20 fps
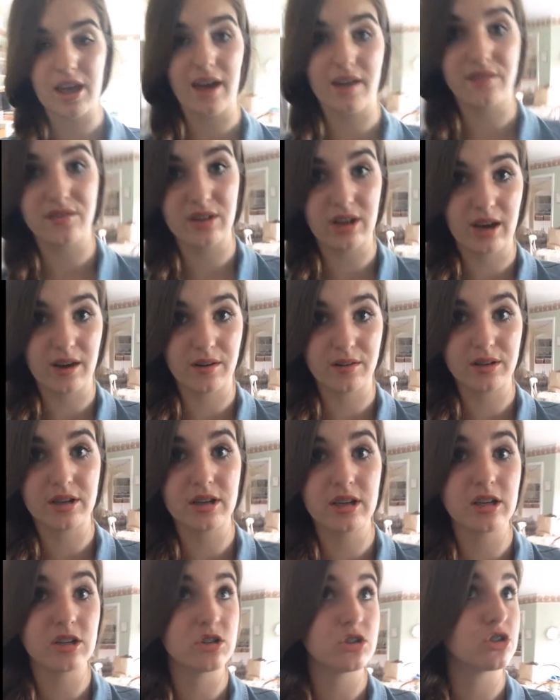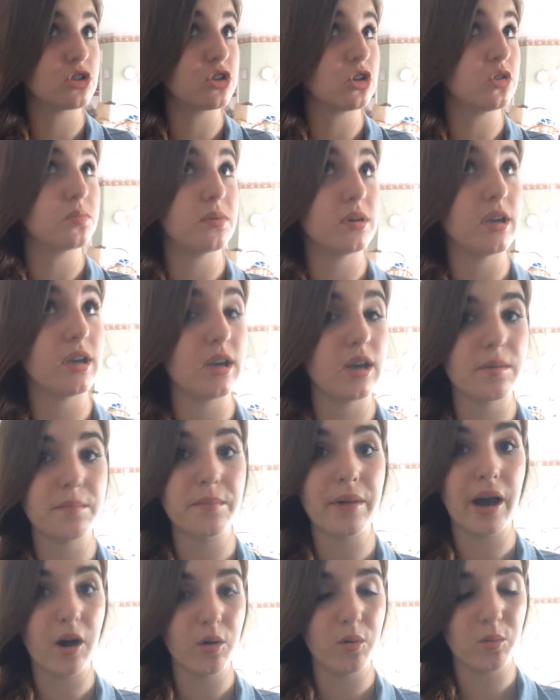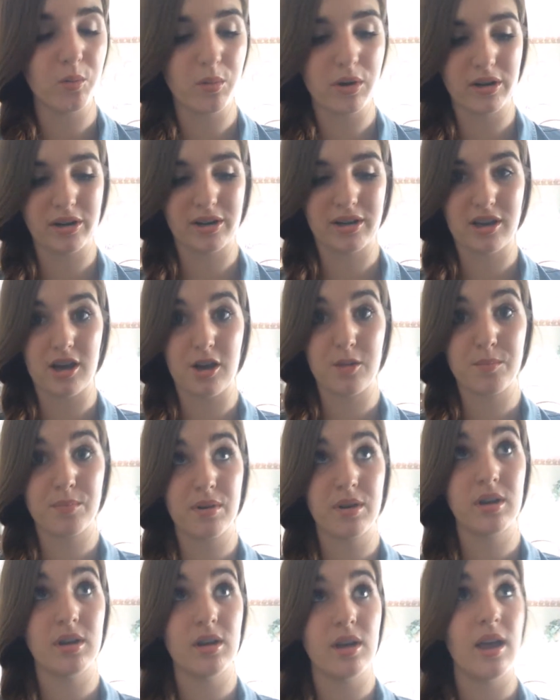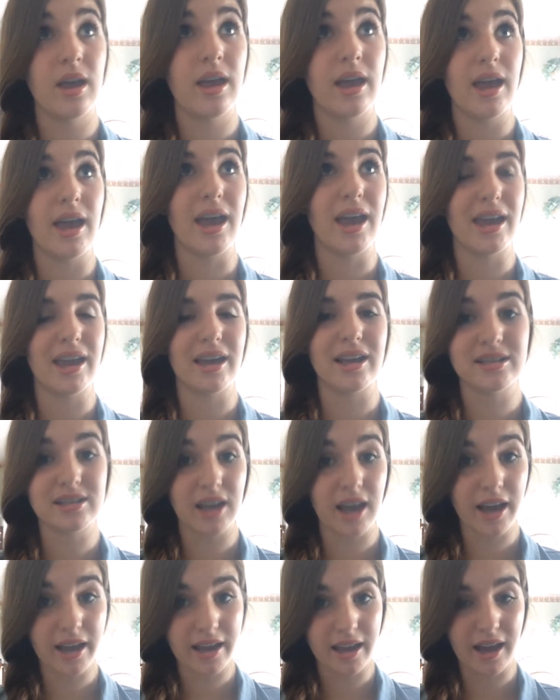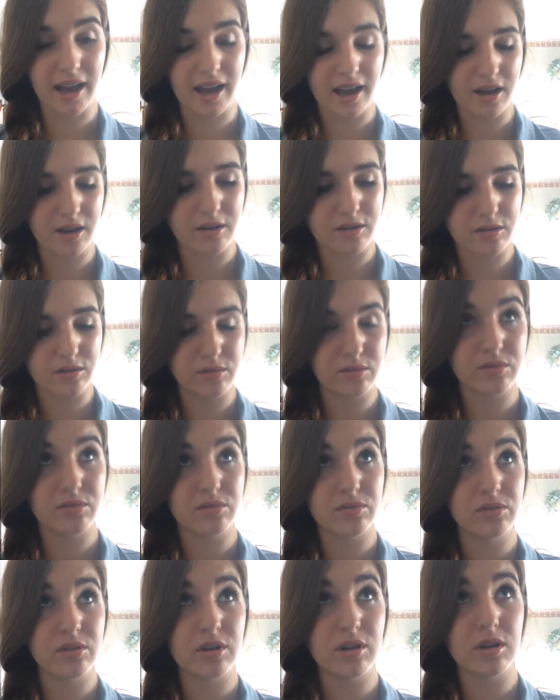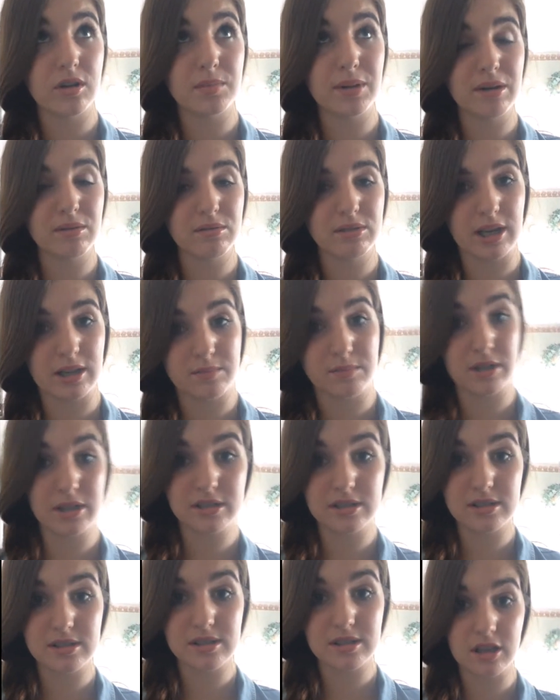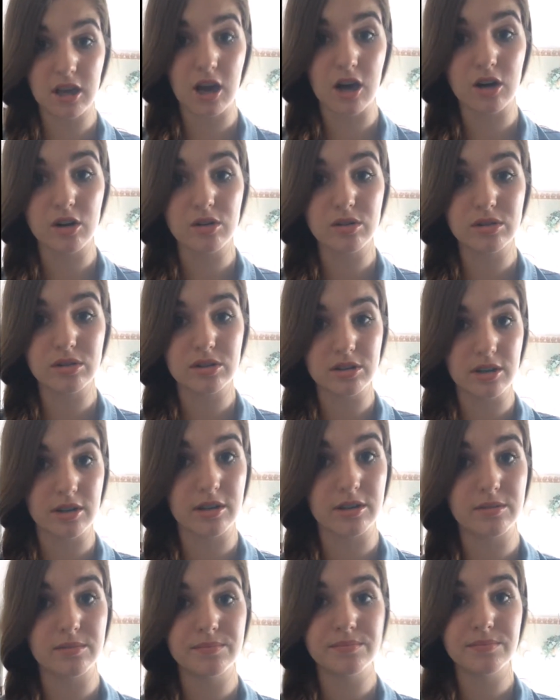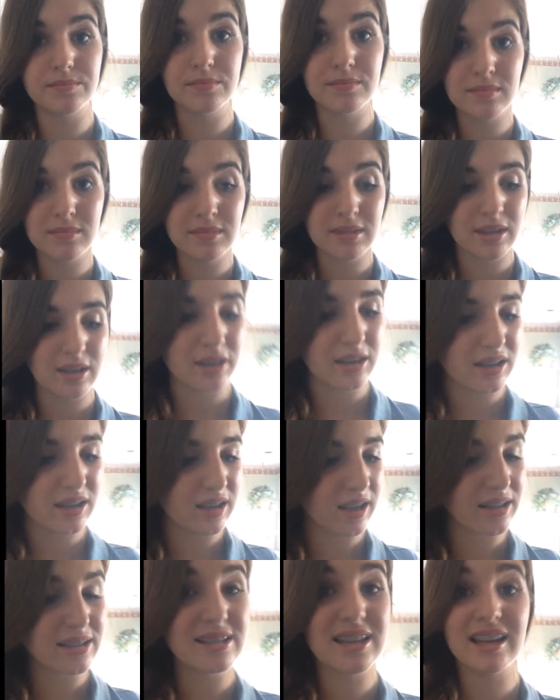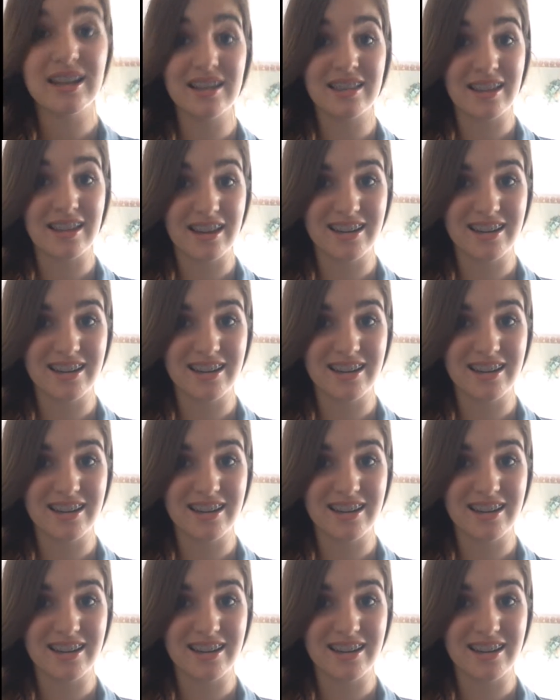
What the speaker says: the 1/2 hour, it should be about 1 cup, and I have about 10 minutes to go, so it's getting